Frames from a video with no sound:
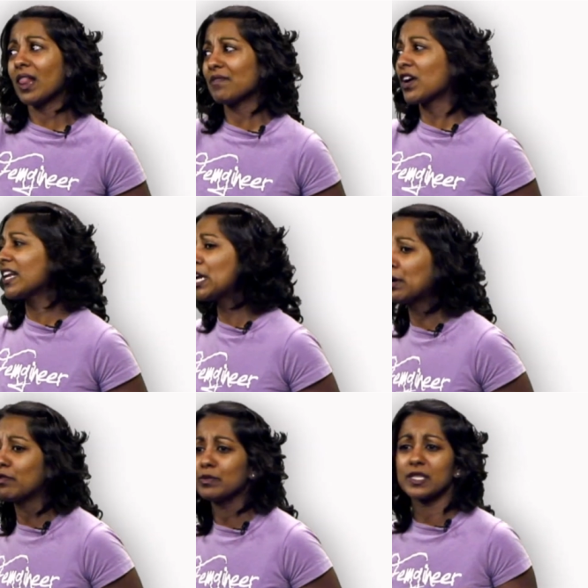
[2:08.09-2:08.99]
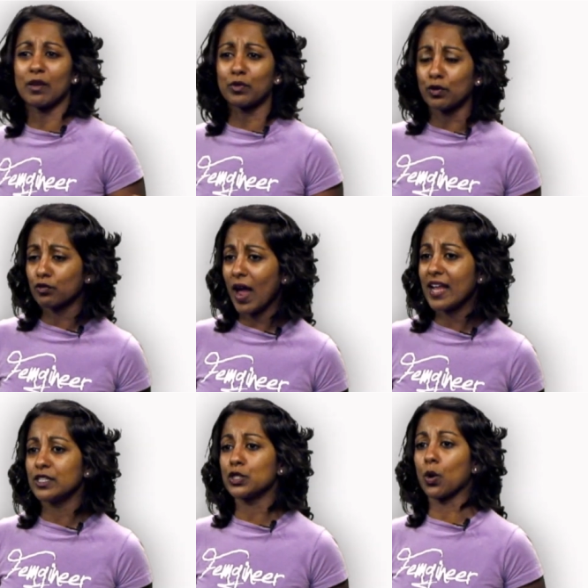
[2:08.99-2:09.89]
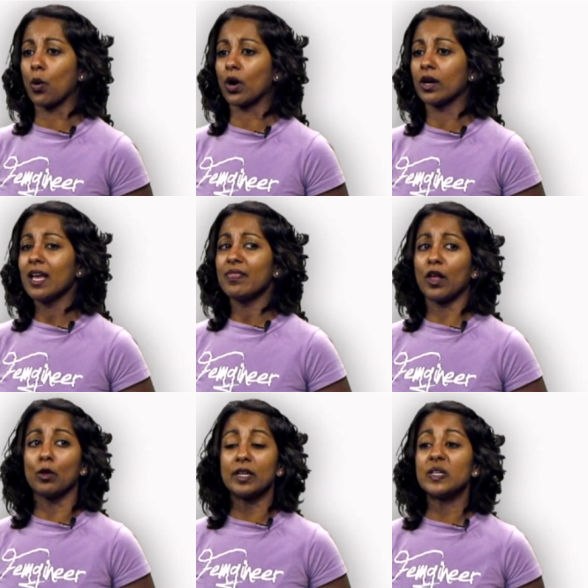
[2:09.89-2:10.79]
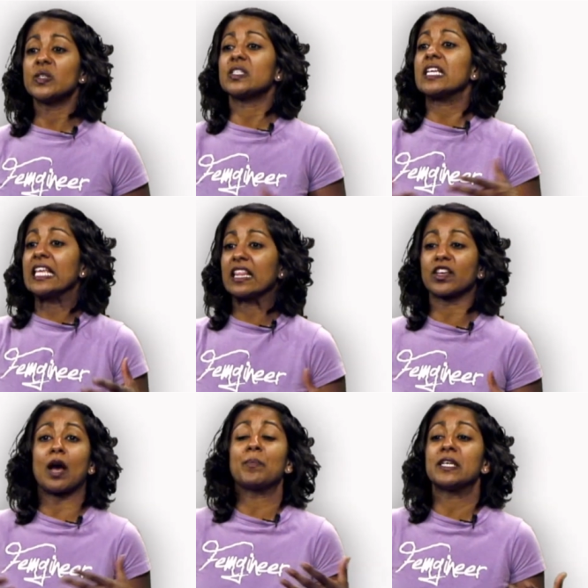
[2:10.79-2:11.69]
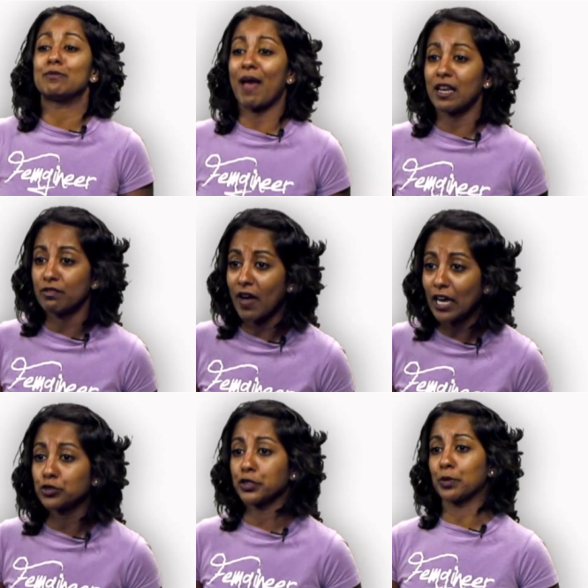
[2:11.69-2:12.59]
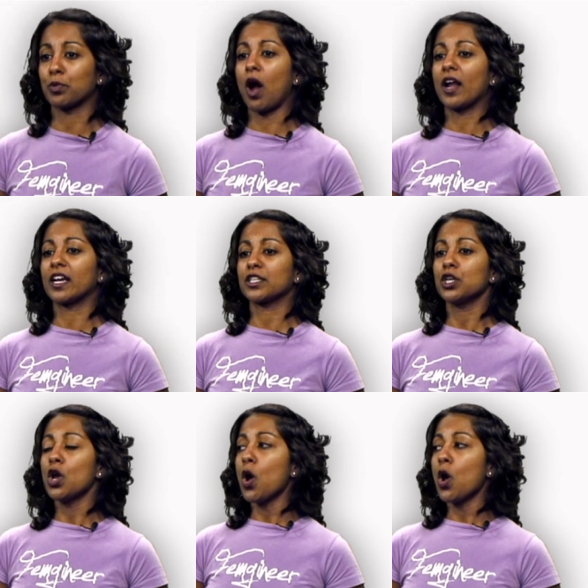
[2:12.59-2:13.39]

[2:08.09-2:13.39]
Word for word: I've got to hear it from several friends, or they'll need to see that the company's manufacturing the product,